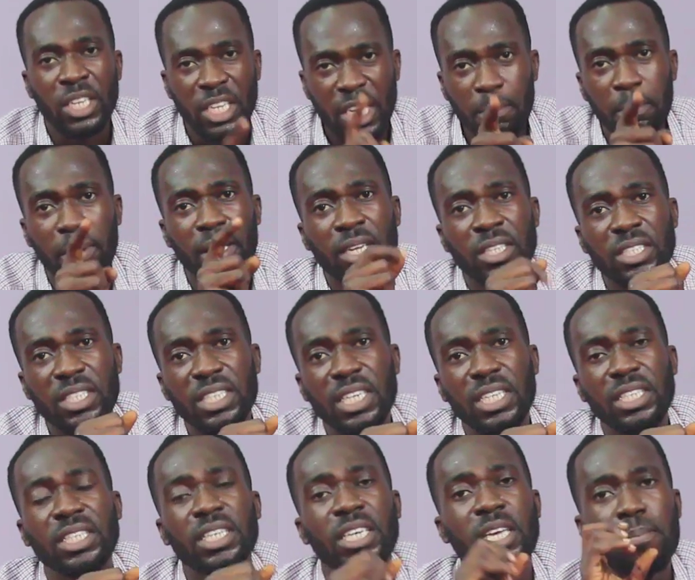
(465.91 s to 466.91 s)
Keep
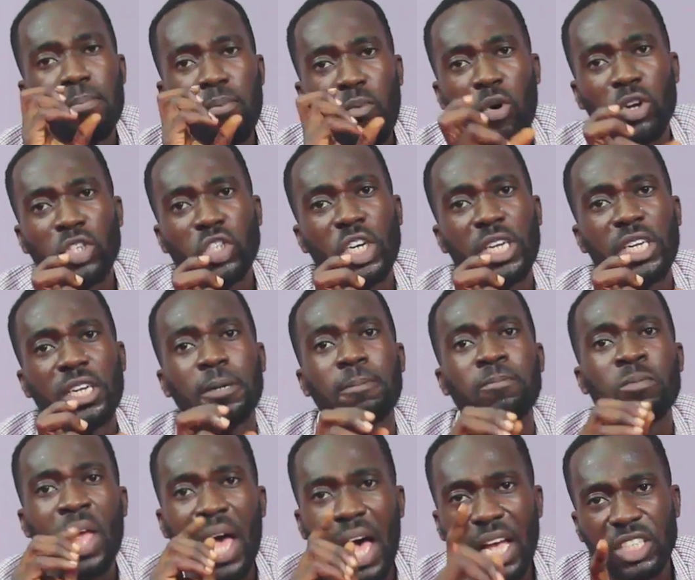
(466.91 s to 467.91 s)
listening, keep watching
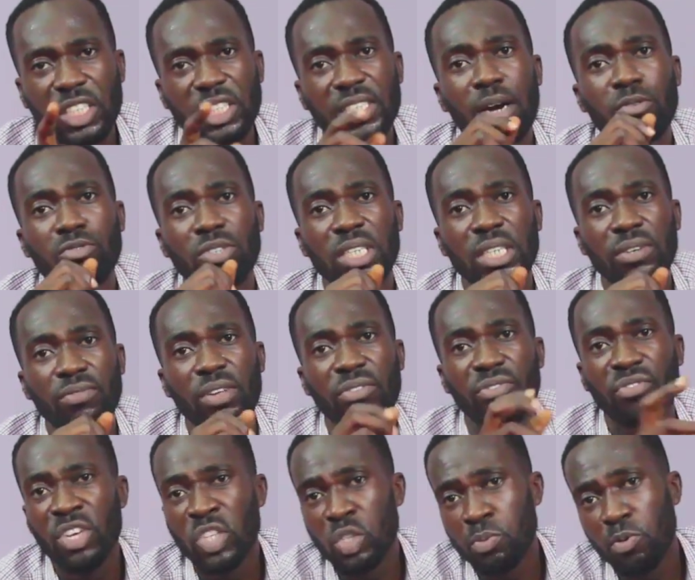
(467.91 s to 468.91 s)
Ashtown TV,
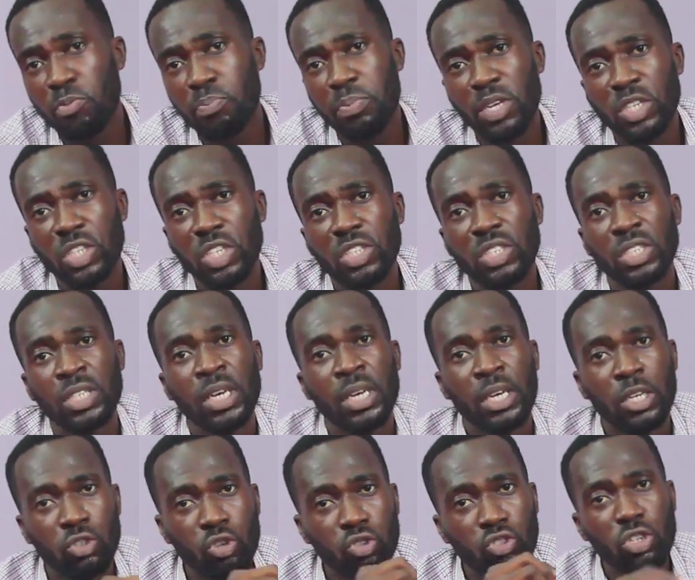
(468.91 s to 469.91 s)
Facebook pages,
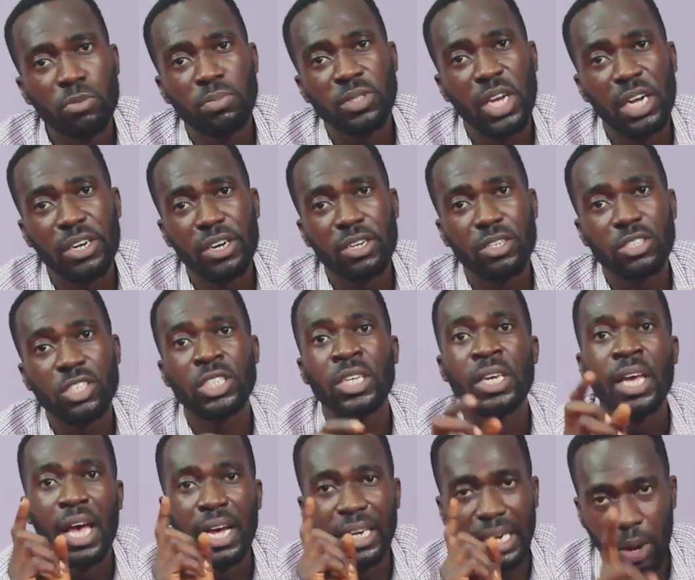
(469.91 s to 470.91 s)
YouTube
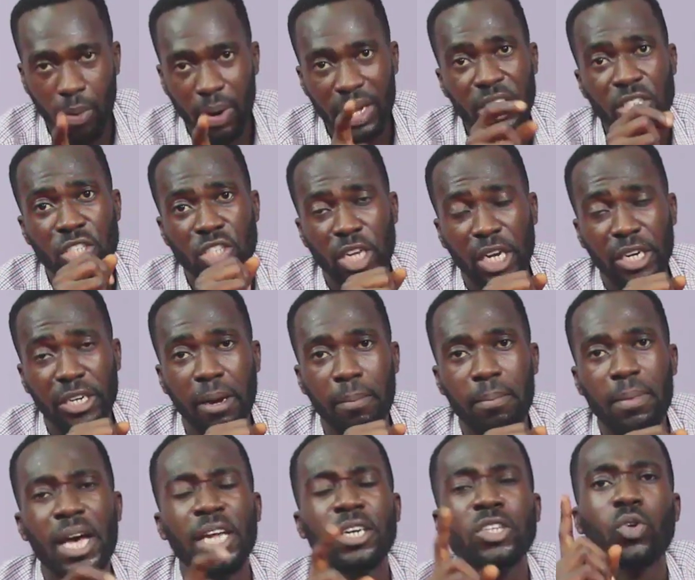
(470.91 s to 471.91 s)
channels, and our
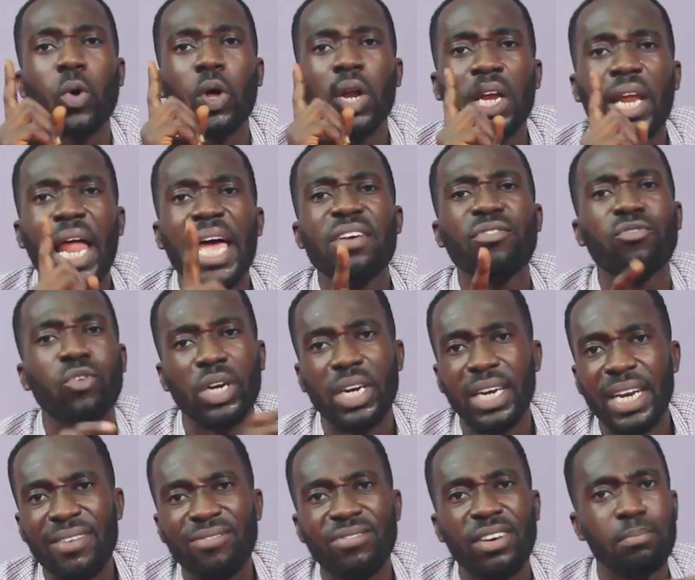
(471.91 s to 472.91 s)
Instagram, and your life
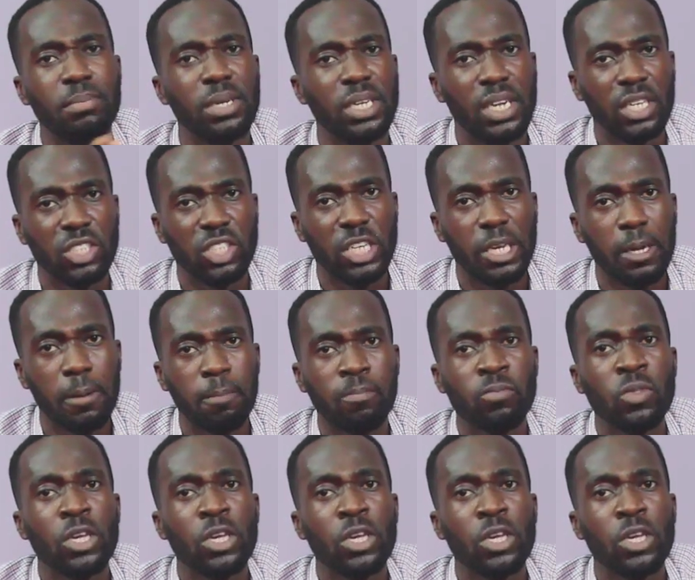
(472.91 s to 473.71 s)
will never be the same.